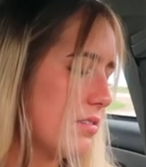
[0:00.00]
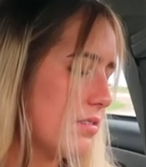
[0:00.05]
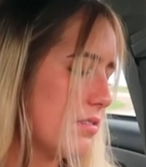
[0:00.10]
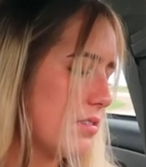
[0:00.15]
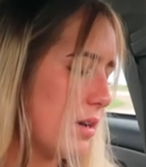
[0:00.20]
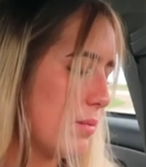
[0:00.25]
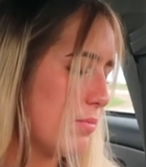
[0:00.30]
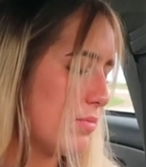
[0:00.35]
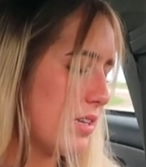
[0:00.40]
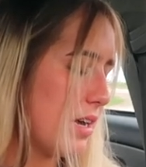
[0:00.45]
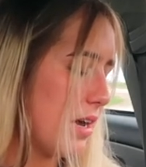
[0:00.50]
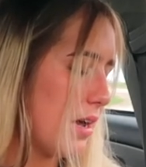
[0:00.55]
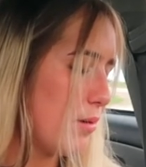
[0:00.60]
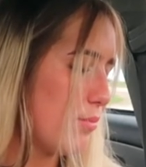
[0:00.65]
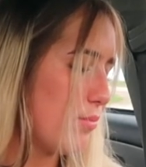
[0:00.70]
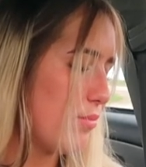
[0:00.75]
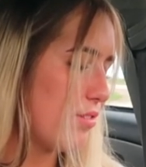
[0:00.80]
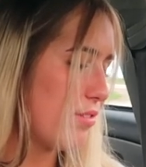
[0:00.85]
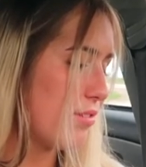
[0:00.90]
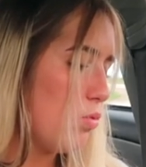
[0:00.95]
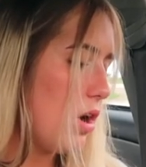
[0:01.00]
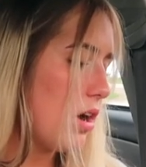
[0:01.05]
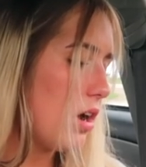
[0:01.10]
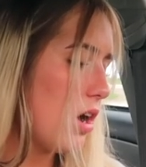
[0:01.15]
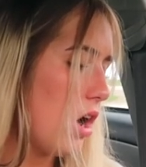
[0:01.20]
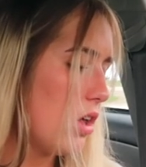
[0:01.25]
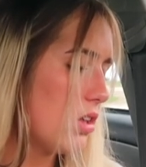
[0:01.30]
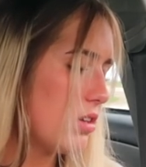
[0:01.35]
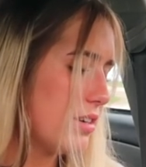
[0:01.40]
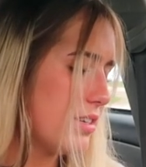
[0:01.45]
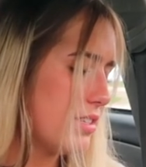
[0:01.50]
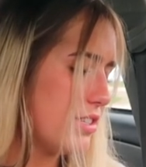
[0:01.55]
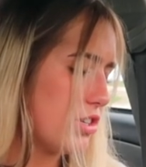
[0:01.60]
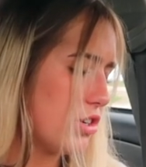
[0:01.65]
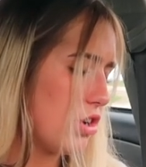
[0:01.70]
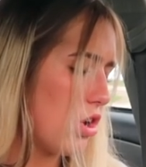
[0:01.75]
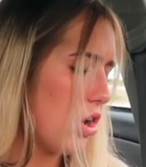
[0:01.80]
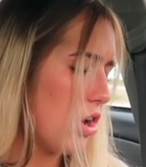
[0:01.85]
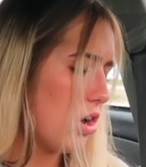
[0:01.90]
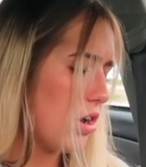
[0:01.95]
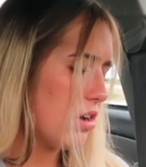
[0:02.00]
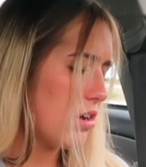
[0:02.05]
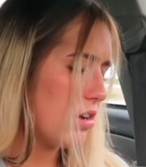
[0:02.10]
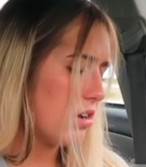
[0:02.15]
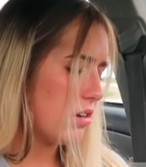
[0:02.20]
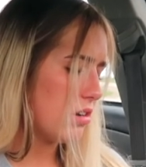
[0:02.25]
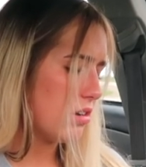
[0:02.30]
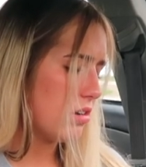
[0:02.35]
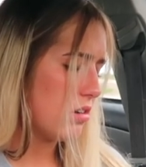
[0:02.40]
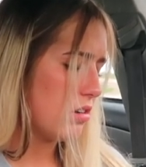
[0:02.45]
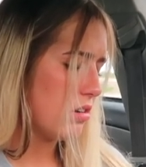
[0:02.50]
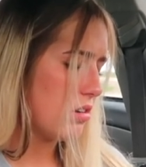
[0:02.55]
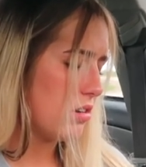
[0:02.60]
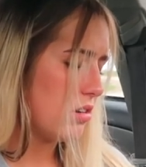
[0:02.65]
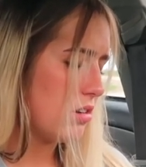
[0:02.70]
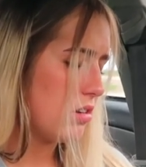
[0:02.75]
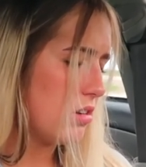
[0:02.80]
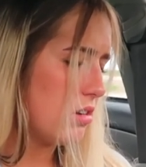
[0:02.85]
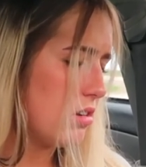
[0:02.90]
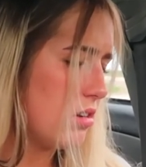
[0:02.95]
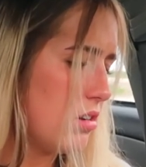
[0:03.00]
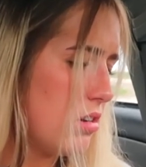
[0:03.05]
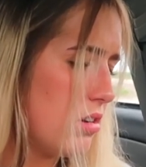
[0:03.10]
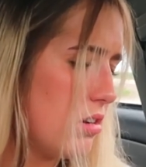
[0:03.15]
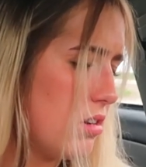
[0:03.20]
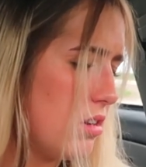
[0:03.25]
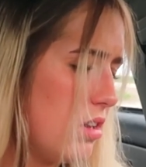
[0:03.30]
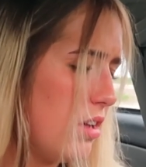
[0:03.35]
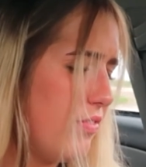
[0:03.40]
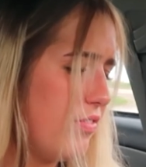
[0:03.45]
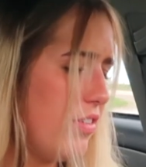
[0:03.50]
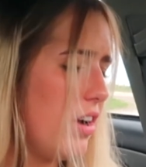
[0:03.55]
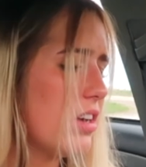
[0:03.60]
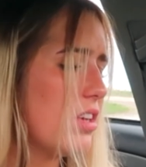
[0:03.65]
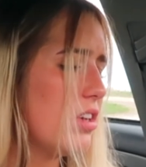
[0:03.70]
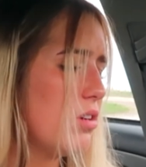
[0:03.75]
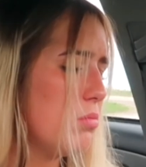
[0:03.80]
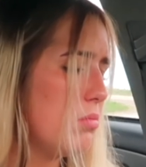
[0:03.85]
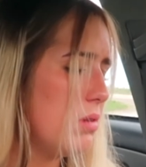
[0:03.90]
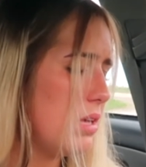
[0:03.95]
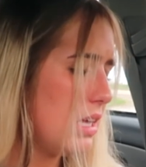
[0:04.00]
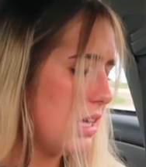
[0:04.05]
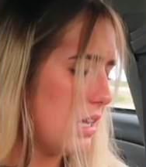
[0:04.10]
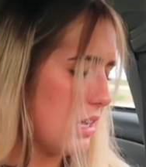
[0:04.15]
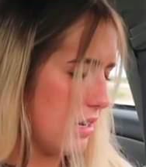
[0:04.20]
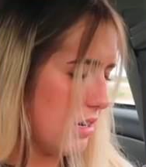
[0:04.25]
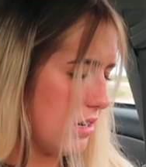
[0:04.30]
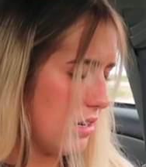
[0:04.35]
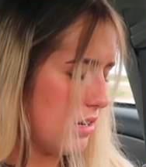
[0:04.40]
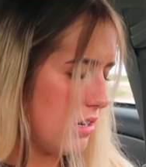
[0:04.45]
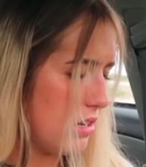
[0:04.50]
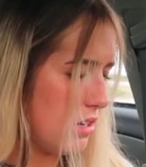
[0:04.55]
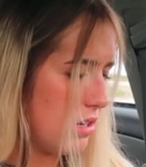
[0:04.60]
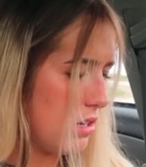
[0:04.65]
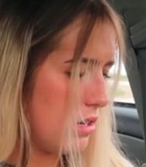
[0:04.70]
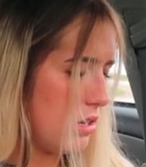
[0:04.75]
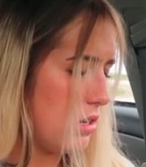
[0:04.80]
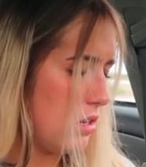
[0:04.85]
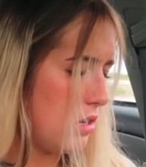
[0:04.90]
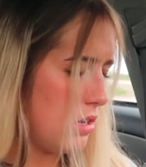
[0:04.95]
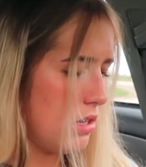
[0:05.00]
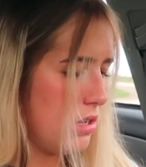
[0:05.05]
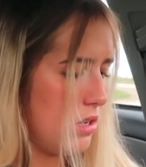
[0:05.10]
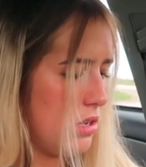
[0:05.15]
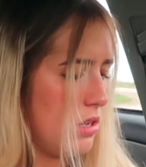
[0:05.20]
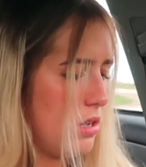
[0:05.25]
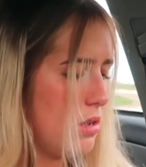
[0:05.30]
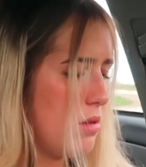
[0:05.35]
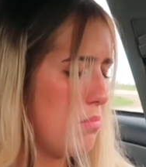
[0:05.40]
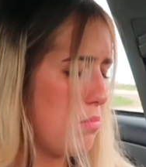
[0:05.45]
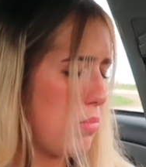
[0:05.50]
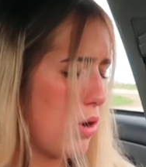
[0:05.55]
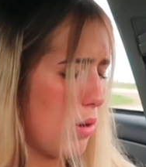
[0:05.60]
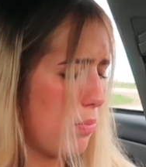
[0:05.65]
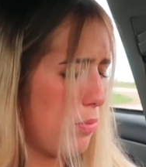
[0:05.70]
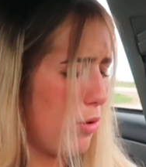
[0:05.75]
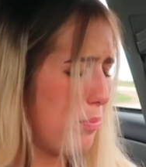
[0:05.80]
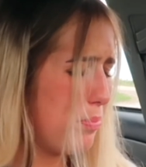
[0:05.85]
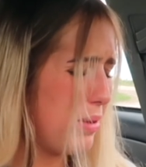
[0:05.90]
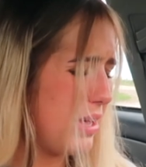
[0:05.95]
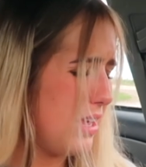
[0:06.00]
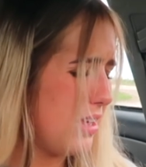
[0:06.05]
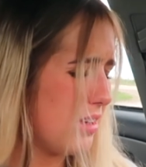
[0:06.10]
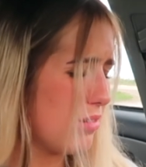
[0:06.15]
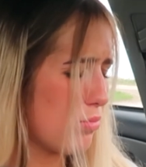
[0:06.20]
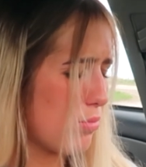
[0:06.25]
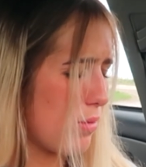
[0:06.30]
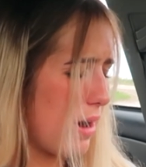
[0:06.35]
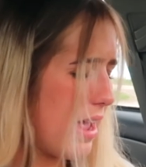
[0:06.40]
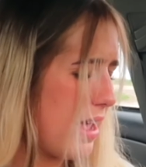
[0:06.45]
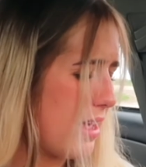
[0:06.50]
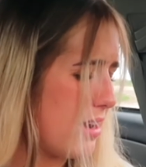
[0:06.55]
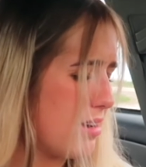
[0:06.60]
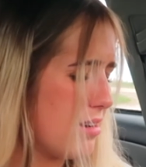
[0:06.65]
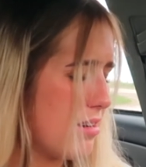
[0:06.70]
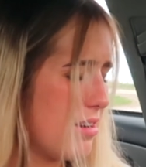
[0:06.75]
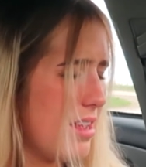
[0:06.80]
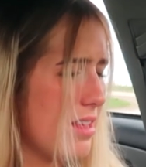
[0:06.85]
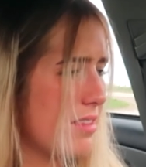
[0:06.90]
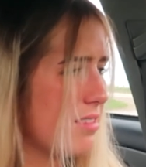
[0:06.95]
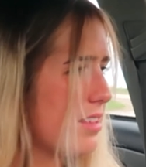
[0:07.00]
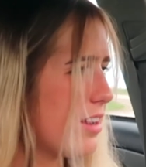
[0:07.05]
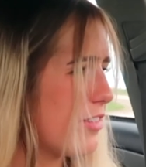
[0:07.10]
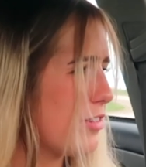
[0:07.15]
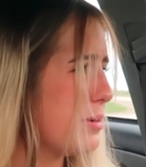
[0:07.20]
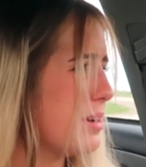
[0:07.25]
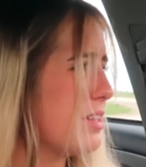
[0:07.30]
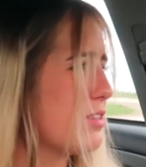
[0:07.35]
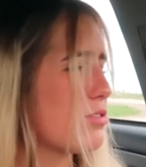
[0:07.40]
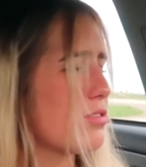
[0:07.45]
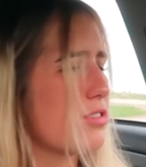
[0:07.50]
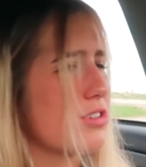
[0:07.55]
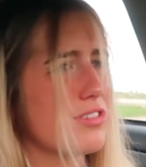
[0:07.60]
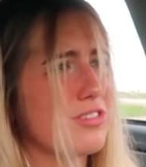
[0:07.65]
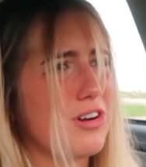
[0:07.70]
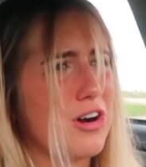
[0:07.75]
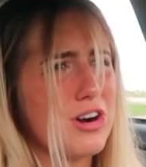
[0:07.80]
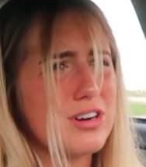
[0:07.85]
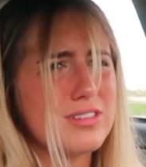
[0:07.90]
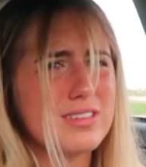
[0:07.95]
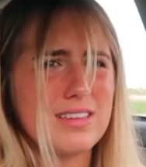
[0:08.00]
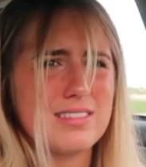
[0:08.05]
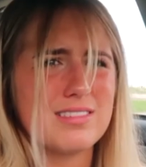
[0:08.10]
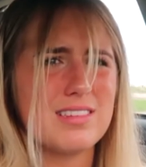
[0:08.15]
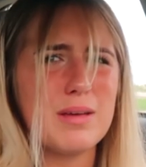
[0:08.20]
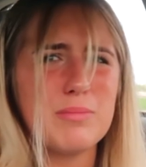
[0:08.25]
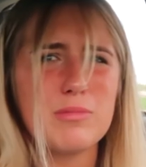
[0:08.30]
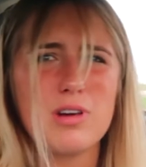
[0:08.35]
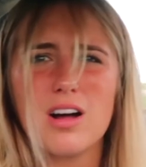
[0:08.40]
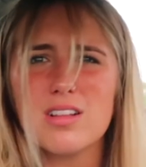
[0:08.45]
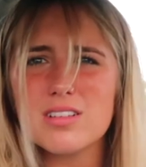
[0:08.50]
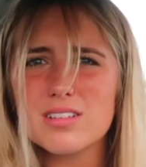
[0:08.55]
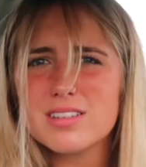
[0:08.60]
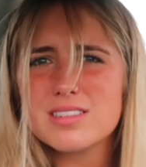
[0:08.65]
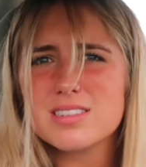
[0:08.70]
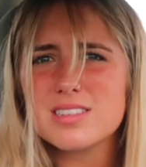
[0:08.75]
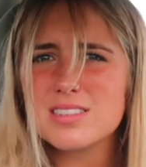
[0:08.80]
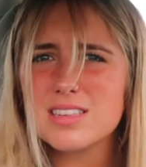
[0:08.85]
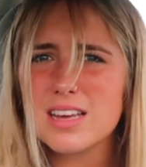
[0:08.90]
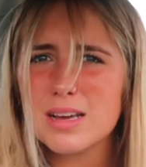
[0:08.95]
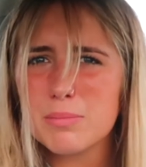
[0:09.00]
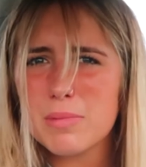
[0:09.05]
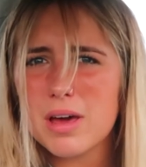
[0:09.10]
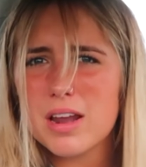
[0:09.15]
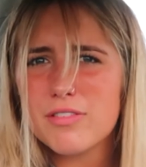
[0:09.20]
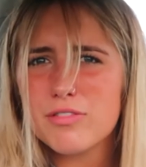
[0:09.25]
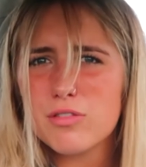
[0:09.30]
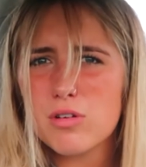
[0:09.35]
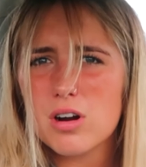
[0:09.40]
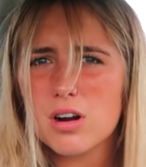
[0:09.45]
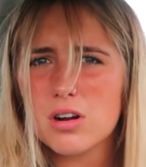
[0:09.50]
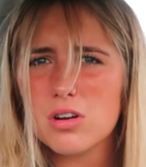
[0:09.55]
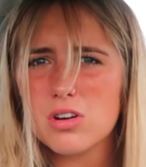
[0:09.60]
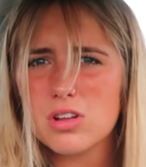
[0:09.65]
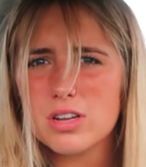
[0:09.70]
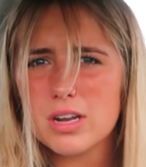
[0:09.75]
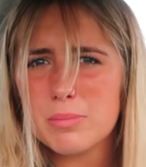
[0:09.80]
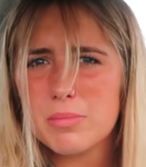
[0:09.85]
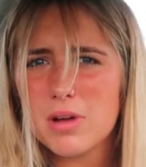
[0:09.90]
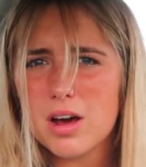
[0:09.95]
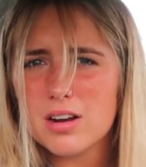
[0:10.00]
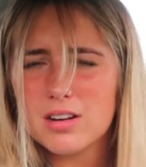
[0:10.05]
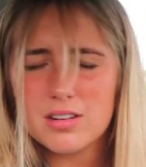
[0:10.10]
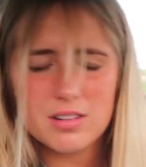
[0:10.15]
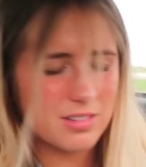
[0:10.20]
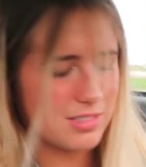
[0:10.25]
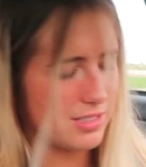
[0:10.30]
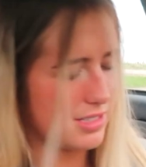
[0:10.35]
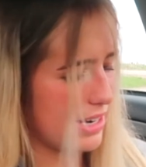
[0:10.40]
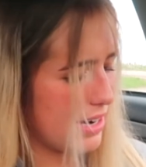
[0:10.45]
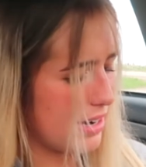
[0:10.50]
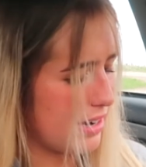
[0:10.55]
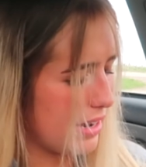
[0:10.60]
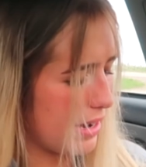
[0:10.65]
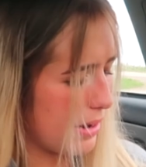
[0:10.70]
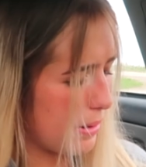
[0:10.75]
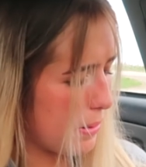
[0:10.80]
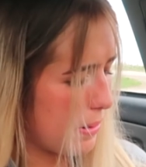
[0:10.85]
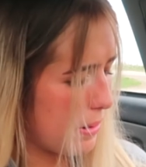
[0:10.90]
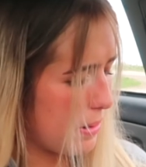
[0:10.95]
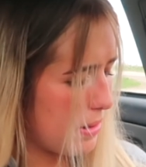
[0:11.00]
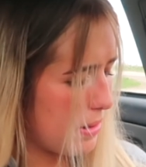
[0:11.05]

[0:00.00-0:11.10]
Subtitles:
Sometimes. What color is your heart? What fuck you mean? Purple, pink, red? Isn't everybody's heart the same color? Is this, like, metaphorical and I'm not understanding?